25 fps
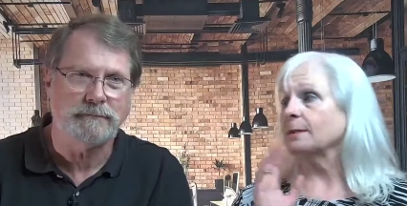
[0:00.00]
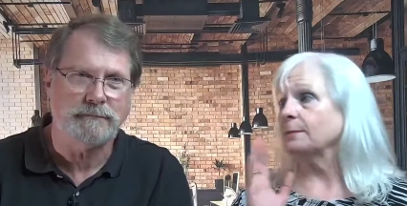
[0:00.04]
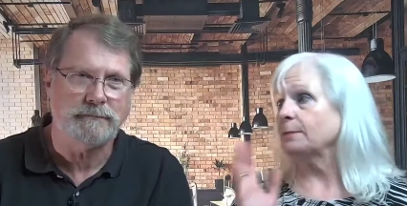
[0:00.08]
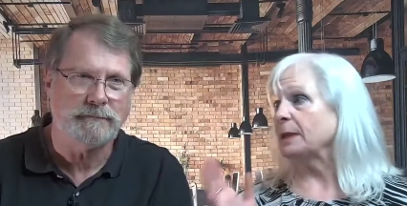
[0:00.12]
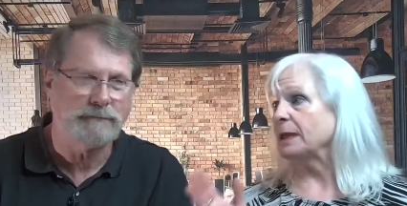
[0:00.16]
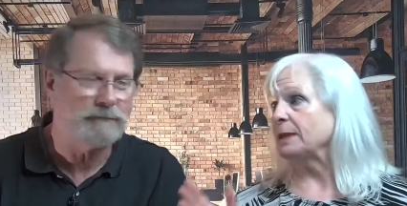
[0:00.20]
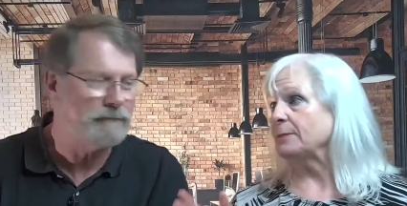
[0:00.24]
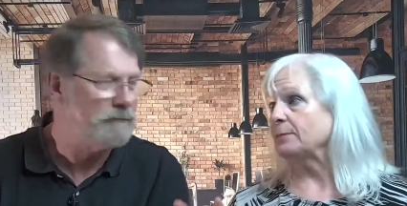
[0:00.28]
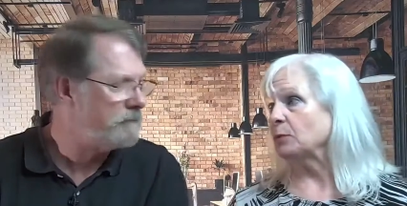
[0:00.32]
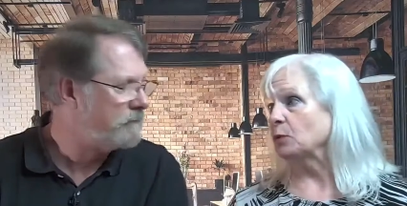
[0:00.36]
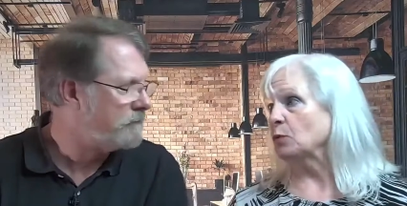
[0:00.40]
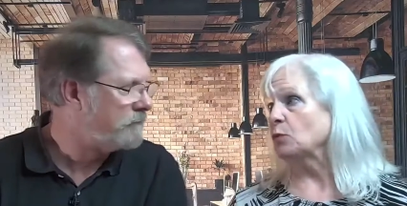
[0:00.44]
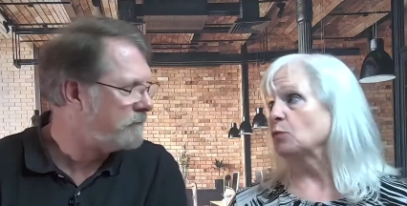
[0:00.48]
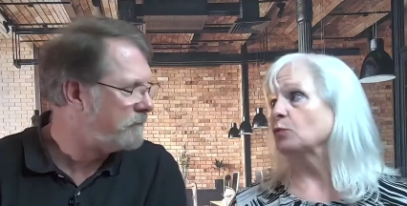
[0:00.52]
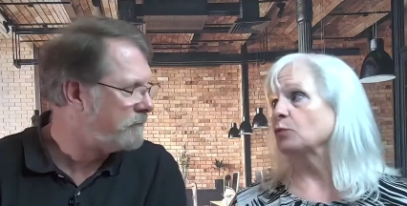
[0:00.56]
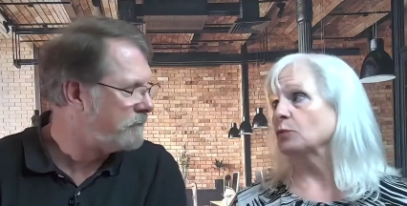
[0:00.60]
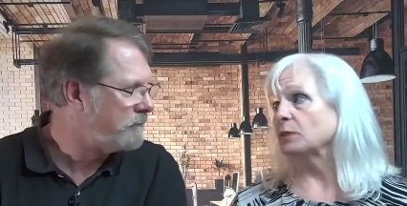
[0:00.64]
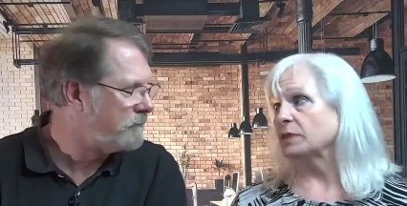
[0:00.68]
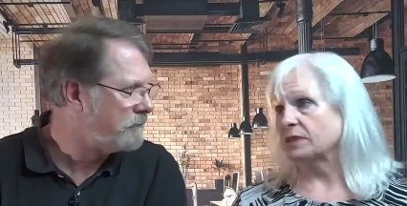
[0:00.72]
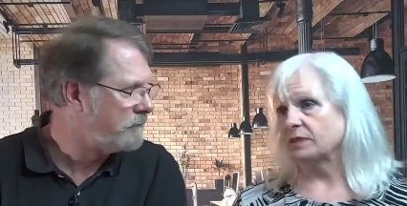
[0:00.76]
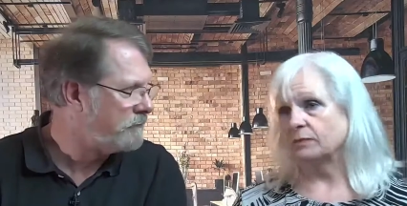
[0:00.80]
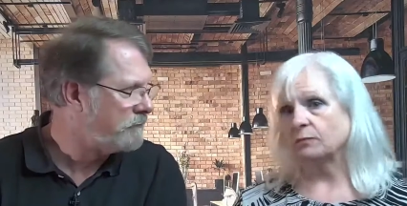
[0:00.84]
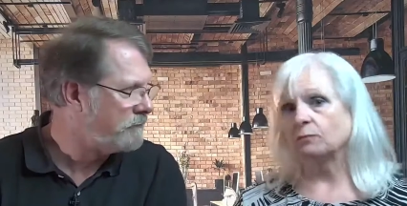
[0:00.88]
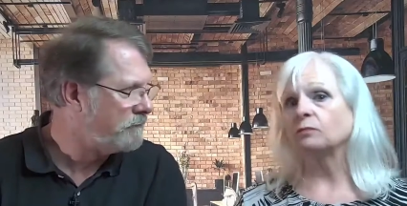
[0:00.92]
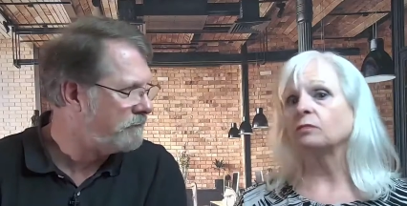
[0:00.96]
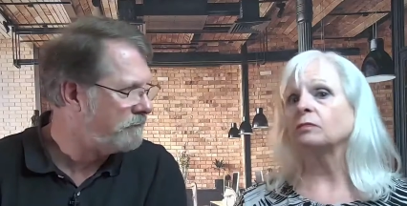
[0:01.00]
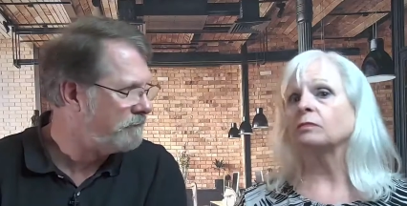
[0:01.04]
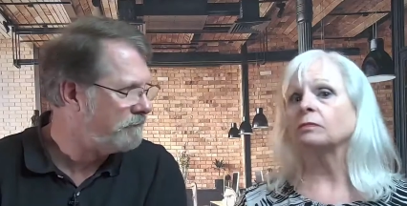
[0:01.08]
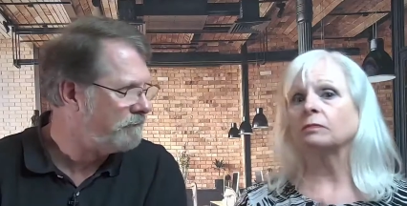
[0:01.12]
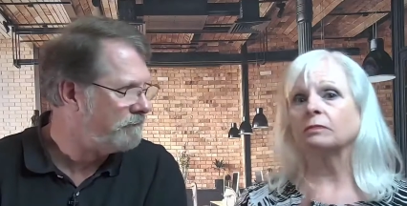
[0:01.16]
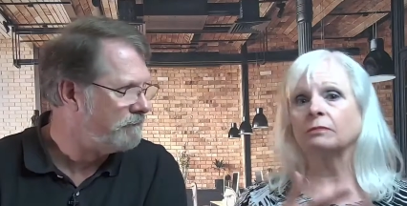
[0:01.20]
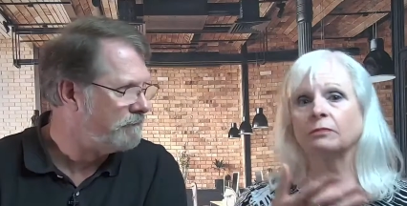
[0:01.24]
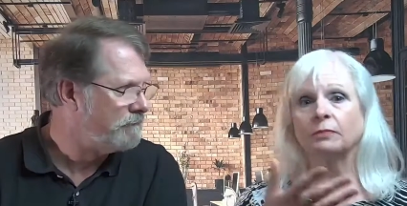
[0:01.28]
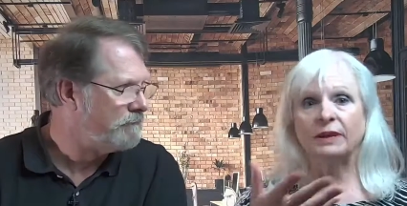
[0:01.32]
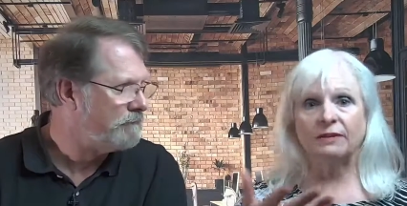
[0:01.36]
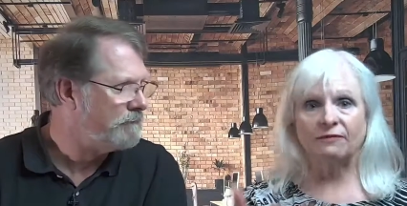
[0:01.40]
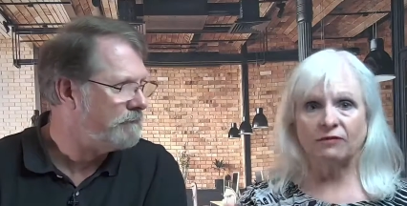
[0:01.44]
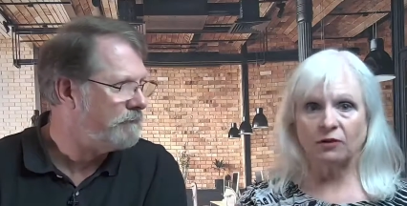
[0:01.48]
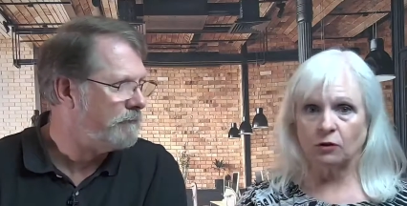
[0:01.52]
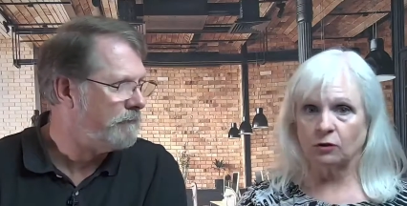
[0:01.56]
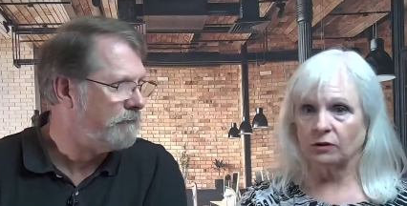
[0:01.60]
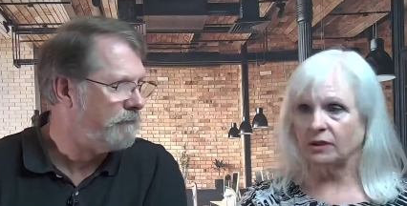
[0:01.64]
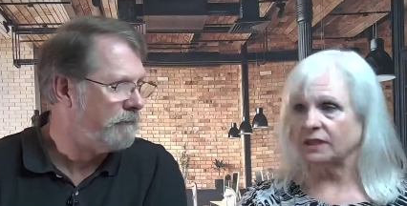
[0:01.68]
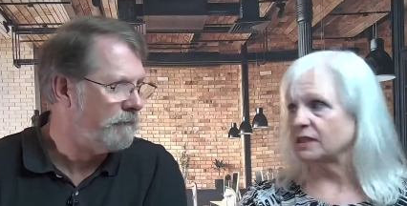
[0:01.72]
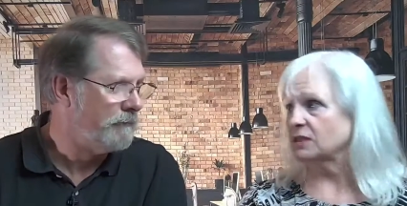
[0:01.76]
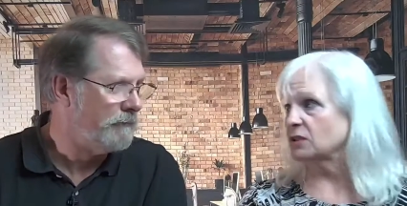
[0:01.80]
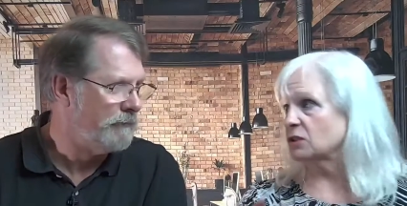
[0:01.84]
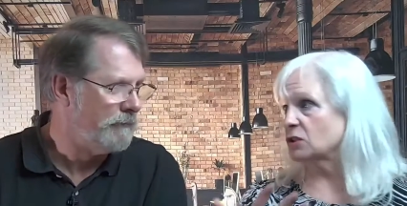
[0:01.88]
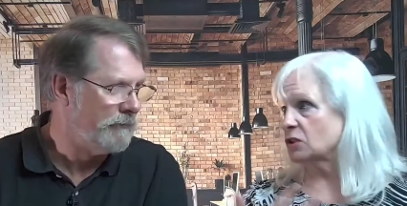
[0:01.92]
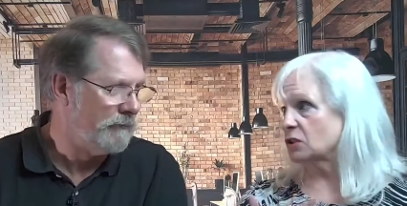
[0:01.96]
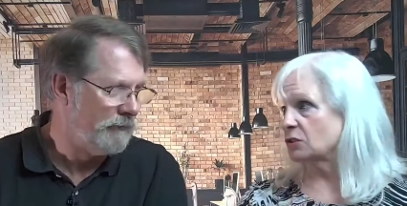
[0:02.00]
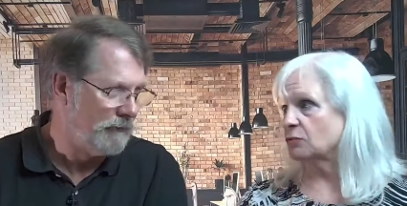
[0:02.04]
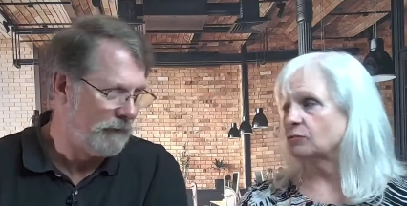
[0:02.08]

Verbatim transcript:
Speaker 1: people we've heard this too.